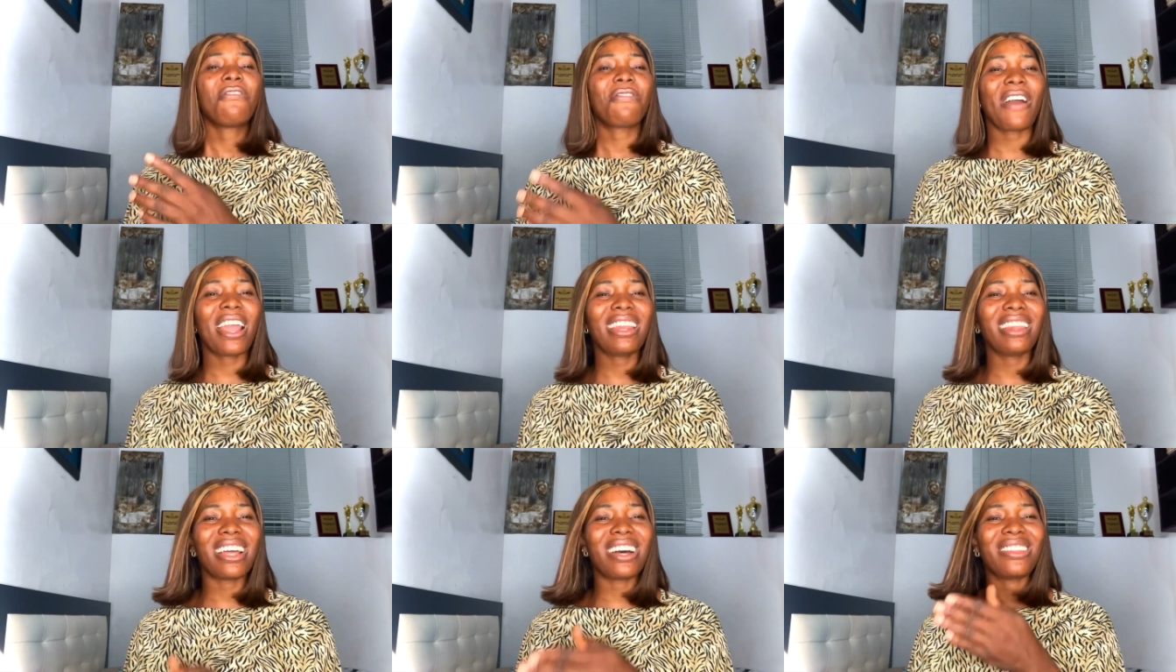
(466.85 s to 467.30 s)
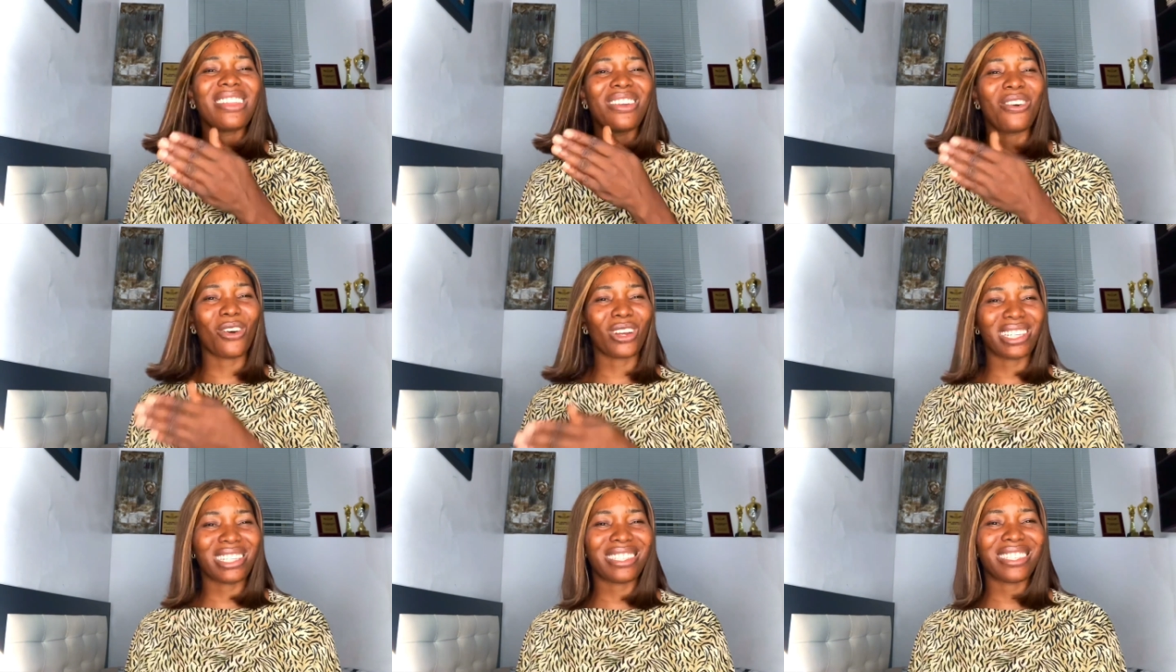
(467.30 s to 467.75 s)
find out
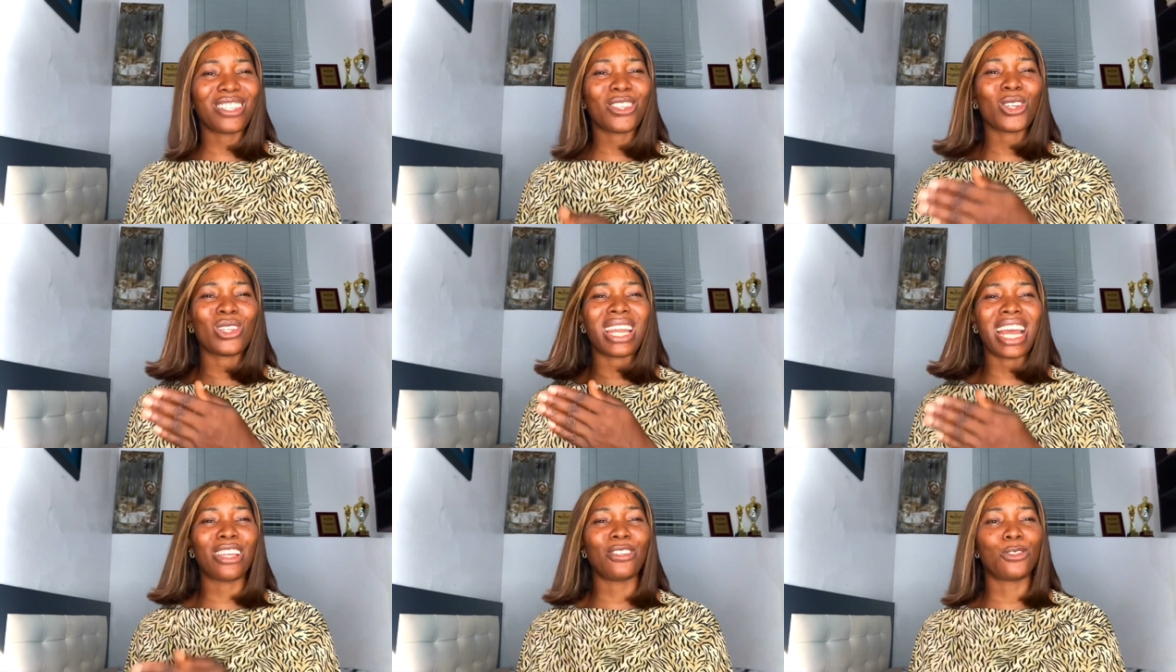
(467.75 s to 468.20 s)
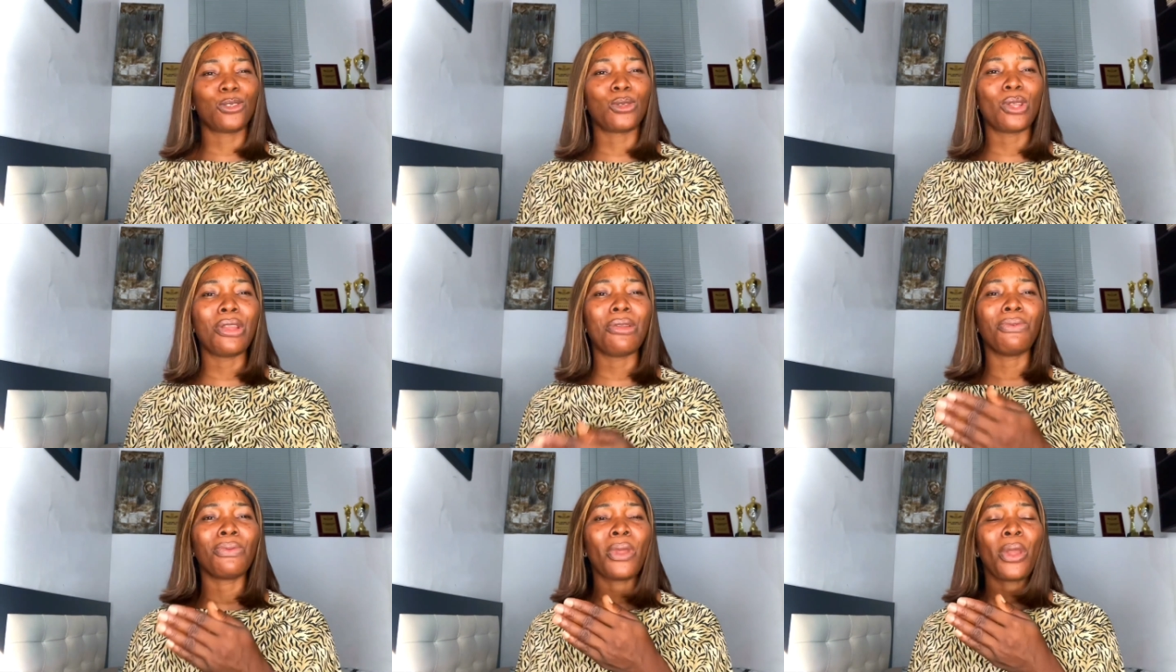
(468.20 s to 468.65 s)
the organization that is
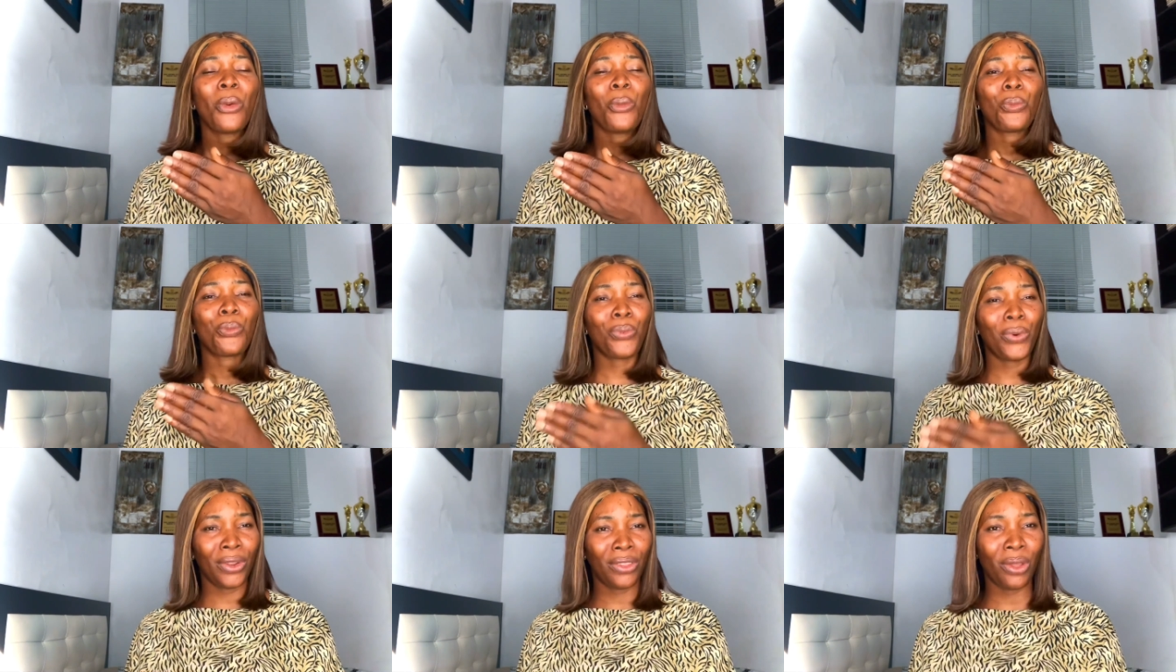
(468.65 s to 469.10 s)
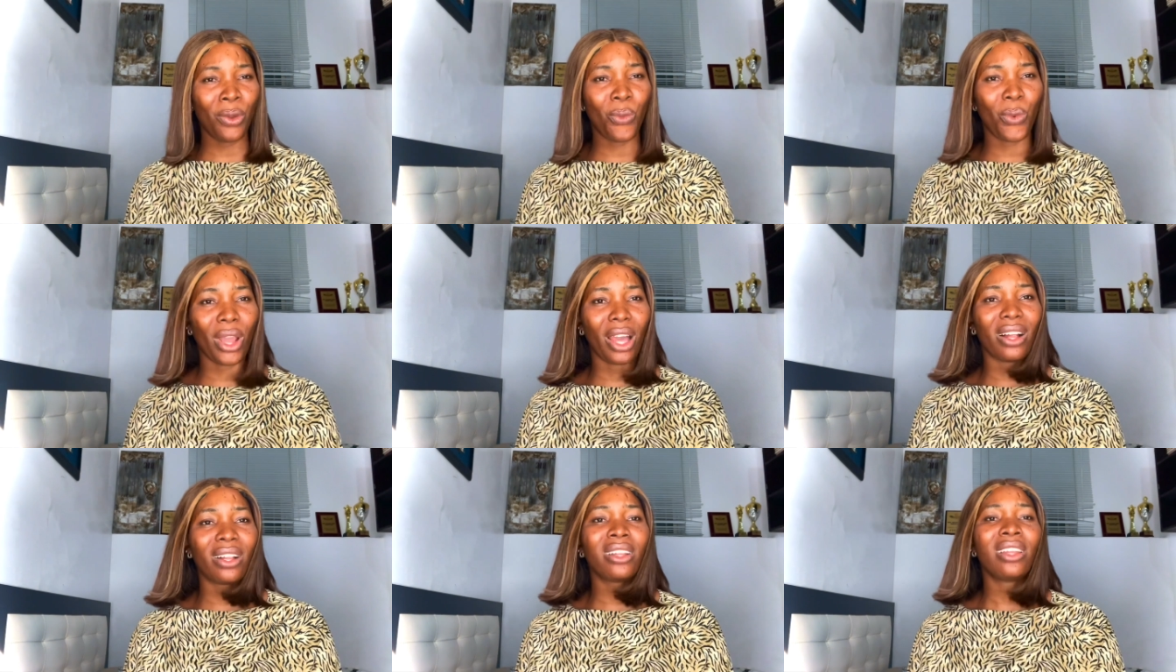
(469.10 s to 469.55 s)
doing pretty
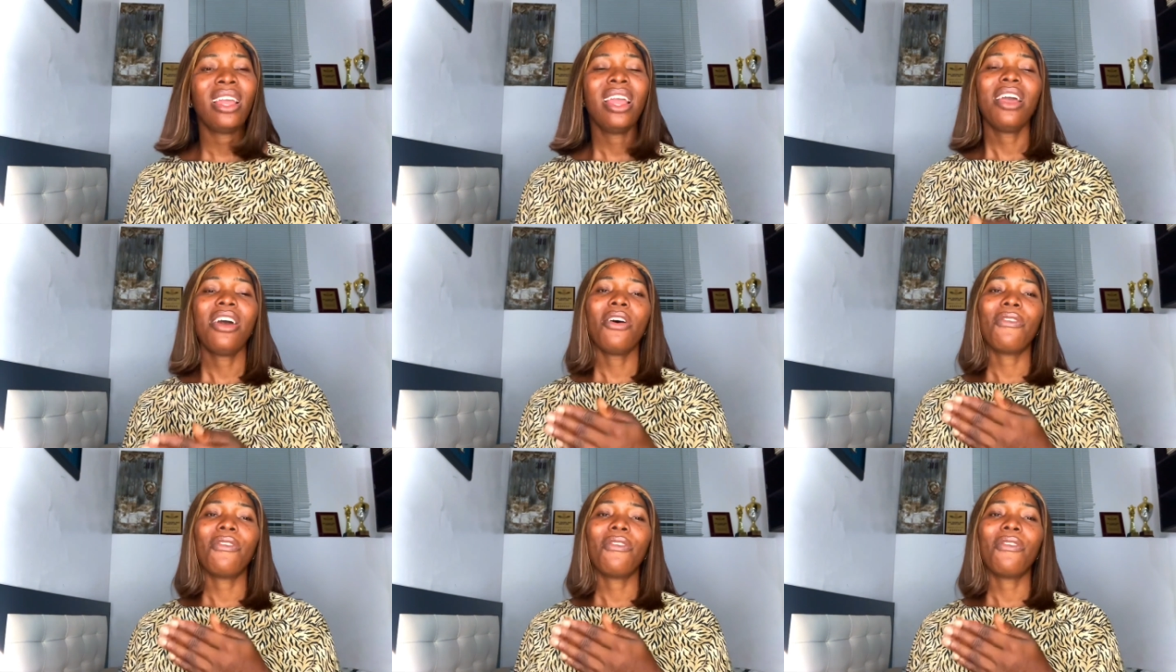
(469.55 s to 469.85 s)
well,